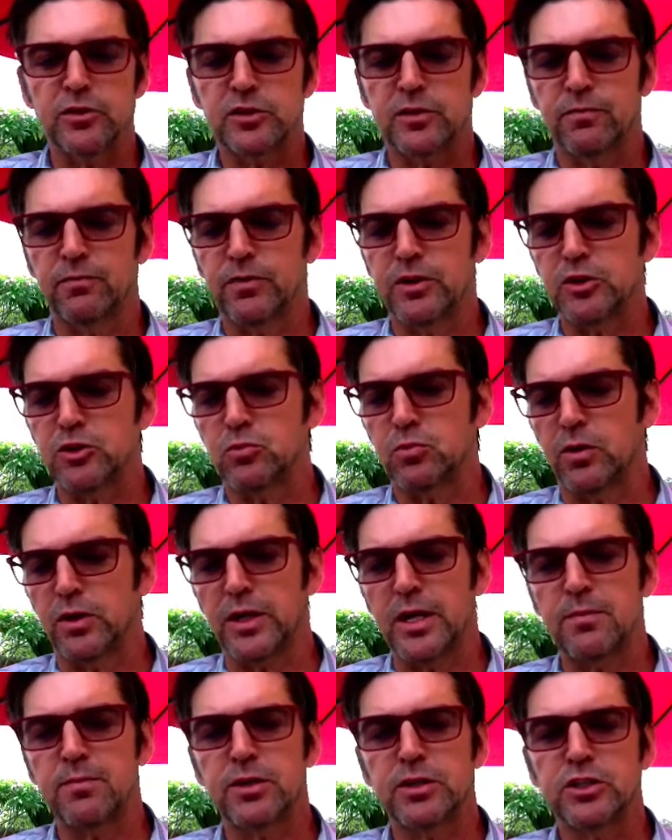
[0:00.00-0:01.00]
some visual
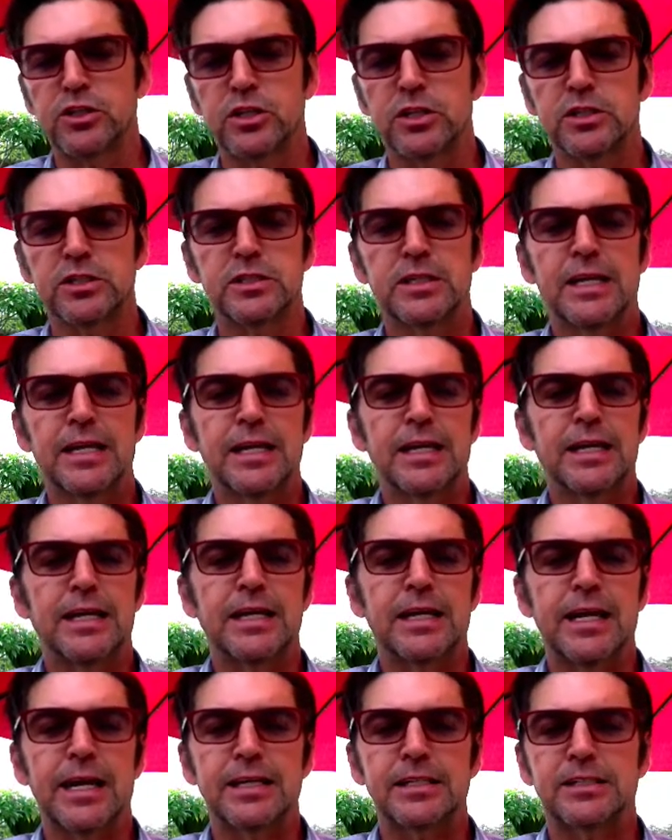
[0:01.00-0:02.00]
images.
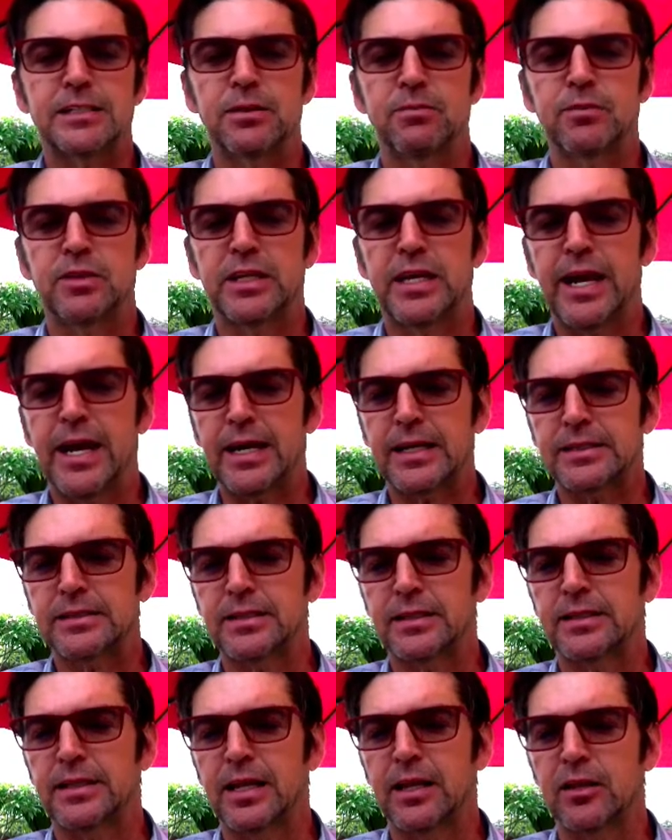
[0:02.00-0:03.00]
He has some text
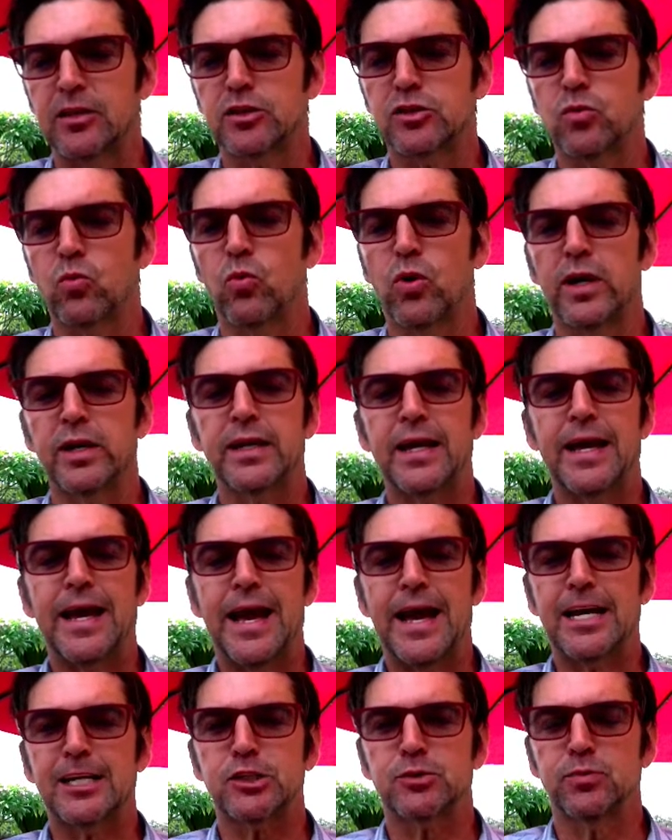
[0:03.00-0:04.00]
to tell us what
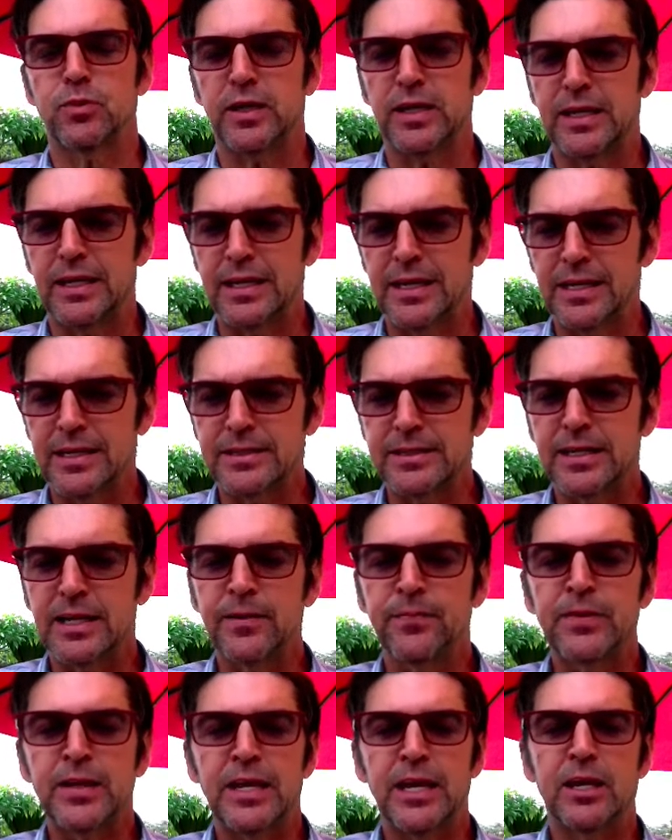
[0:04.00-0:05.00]
asthma is.
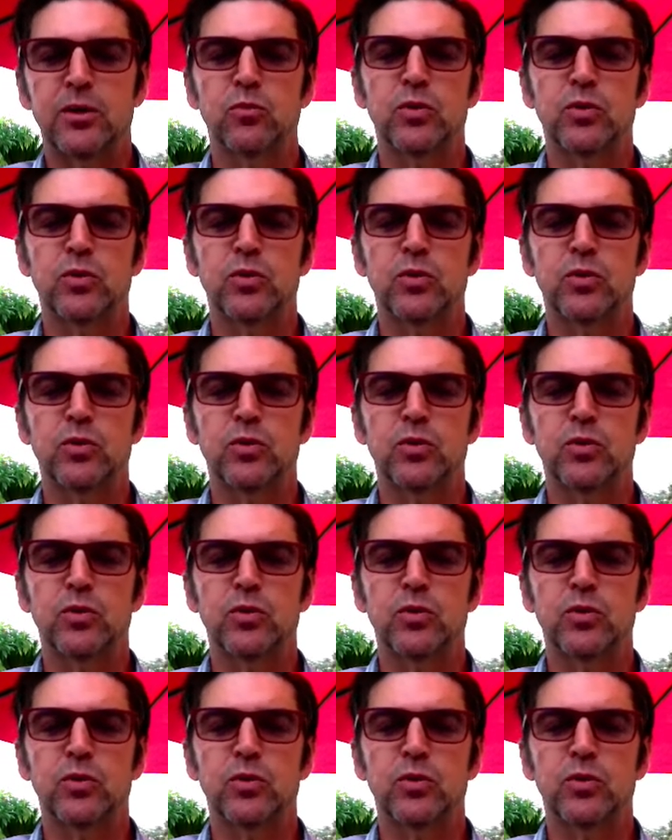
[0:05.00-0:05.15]
And